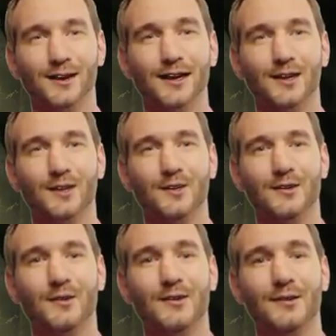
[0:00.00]
Then you
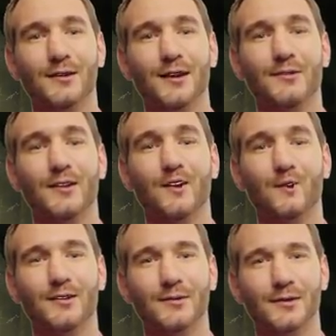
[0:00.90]
shall take them from
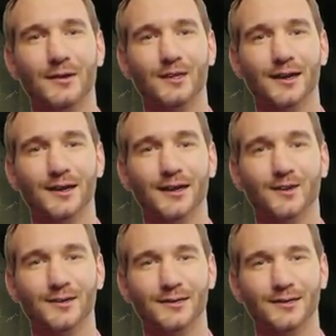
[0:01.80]
their hands, and
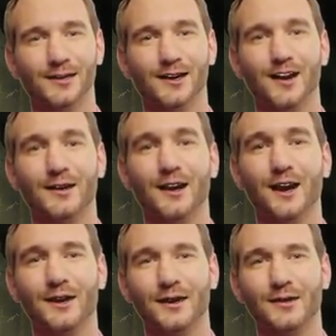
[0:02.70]
burn them on the
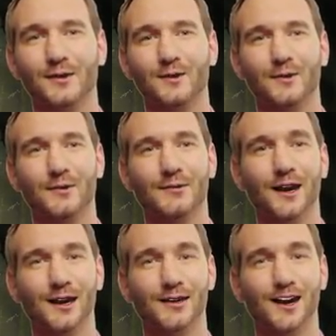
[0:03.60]
altar,
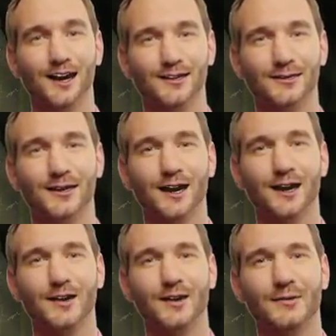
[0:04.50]
on top of the
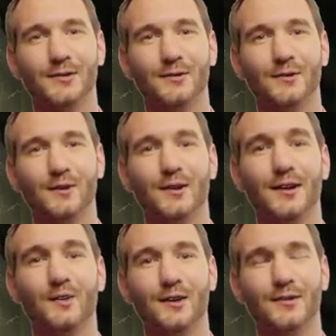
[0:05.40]
burnt offering,
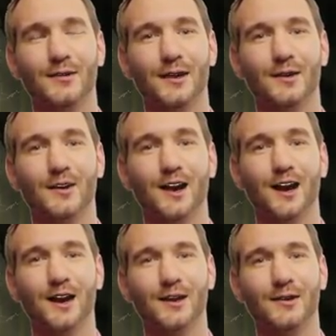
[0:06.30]
as a pleasing
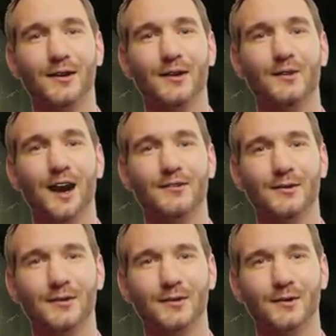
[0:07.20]
aroma before
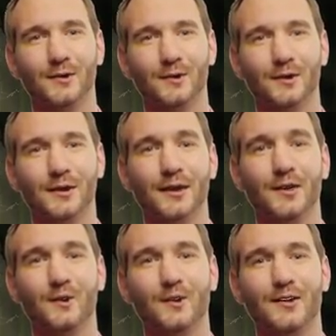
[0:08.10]
the Lord.
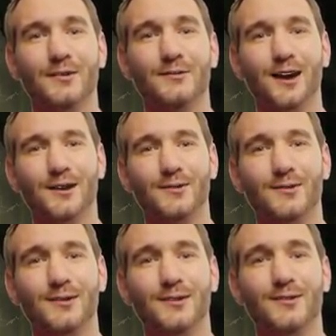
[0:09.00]
It is a food
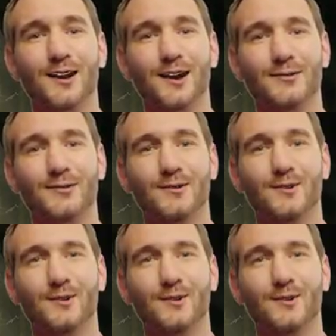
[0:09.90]
offering to the Lord.